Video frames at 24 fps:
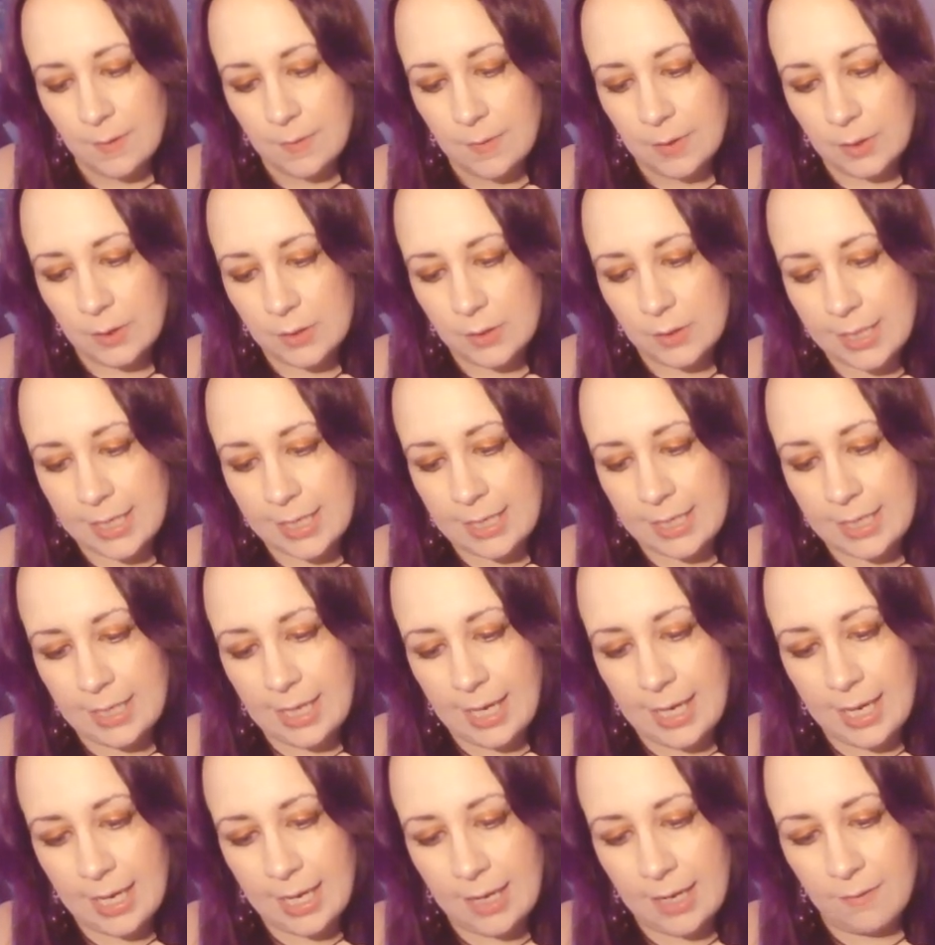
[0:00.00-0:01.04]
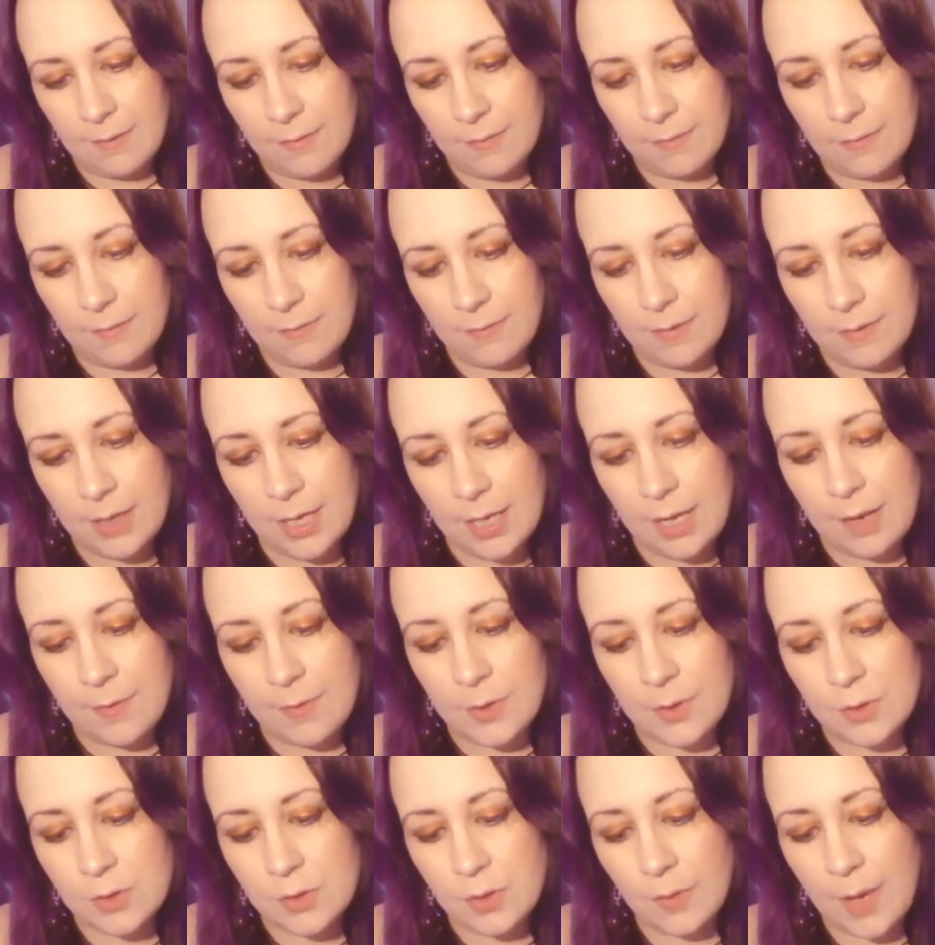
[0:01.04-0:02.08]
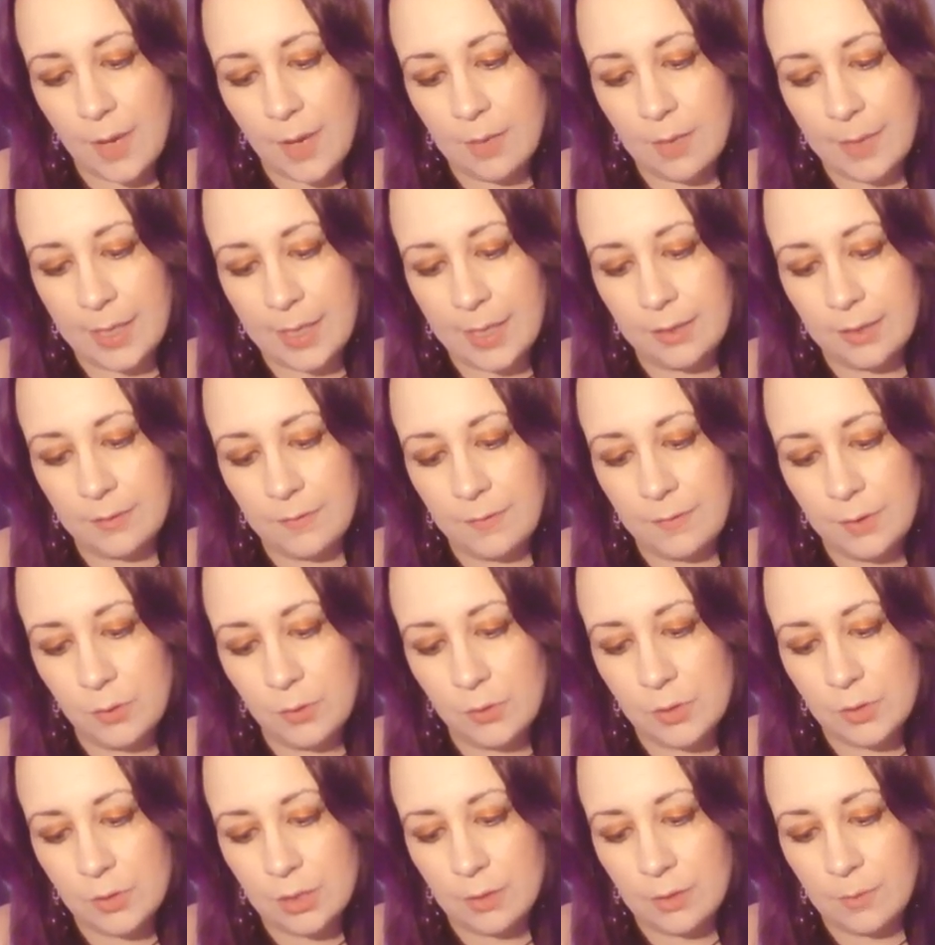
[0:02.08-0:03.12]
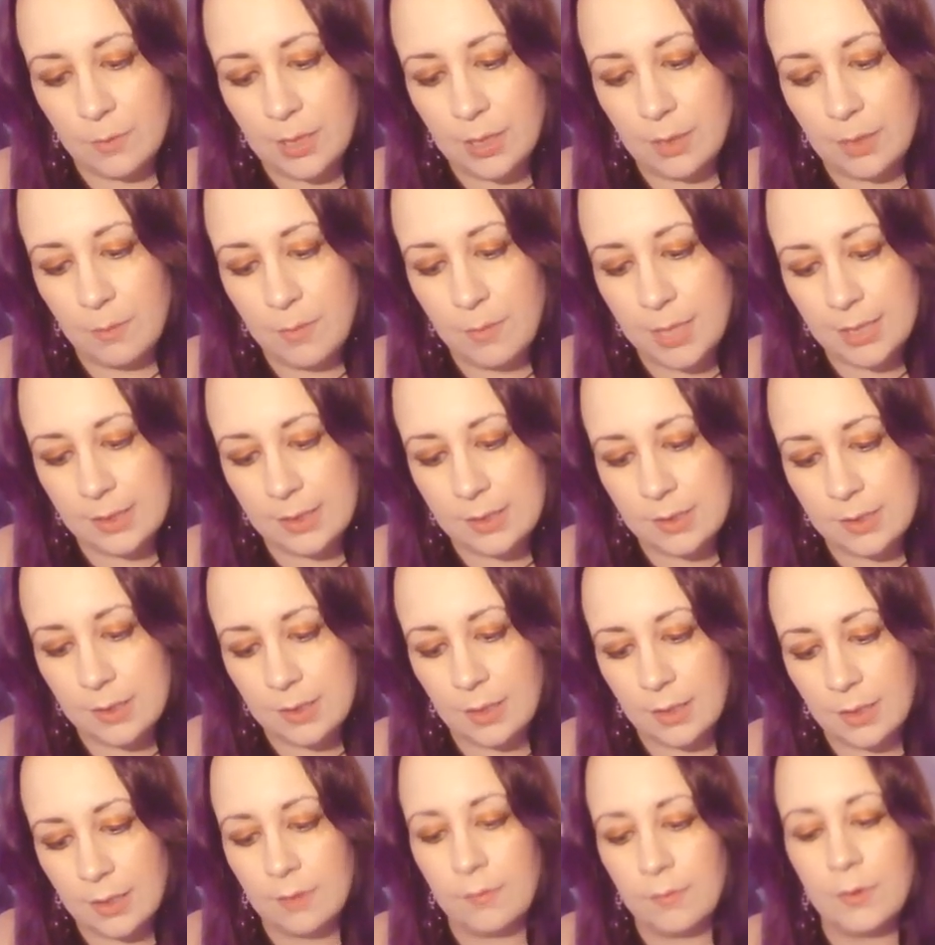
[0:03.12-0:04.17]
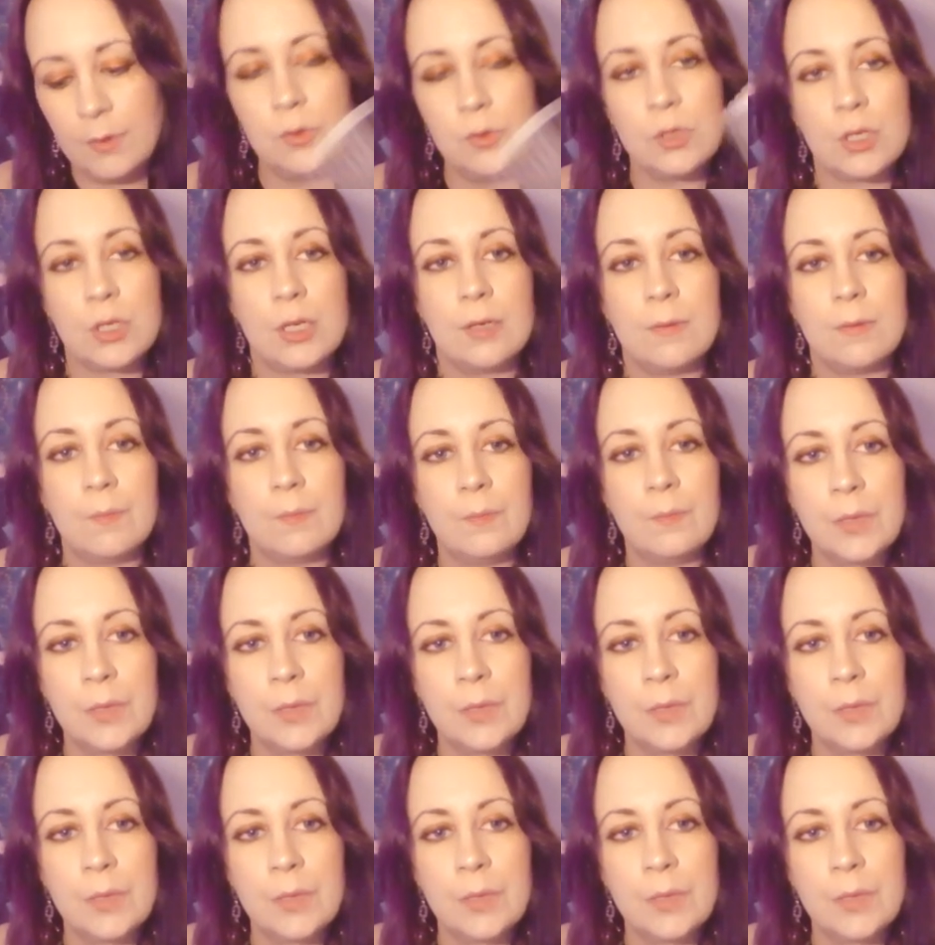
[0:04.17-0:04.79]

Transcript: looks like in a cave, and they're surrounded by confusion, but amidst the confusion,